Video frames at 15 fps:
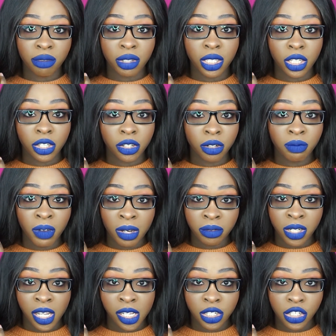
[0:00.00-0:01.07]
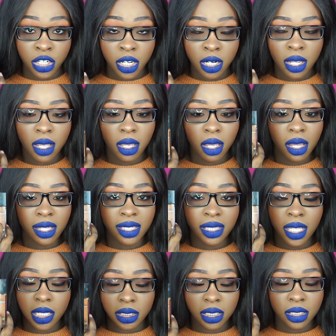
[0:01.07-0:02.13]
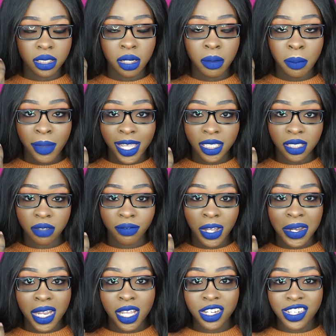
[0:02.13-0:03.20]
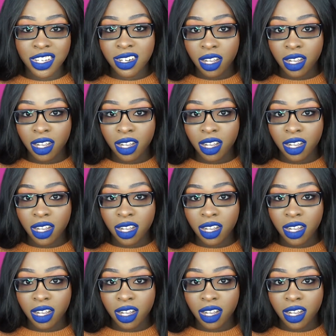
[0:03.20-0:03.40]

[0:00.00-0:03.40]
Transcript: really good foundation, this is an amazing foundation.